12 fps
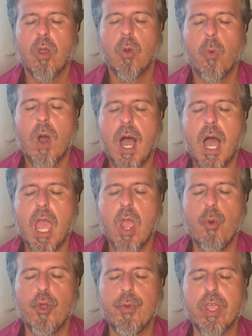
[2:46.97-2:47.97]
Why
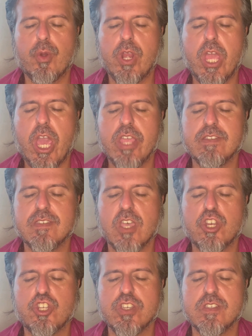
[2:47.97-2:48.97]
would we create
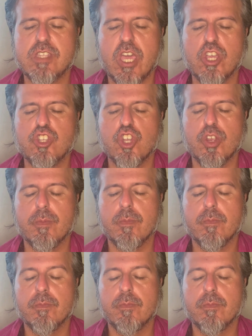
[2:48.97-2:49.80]
such distinction?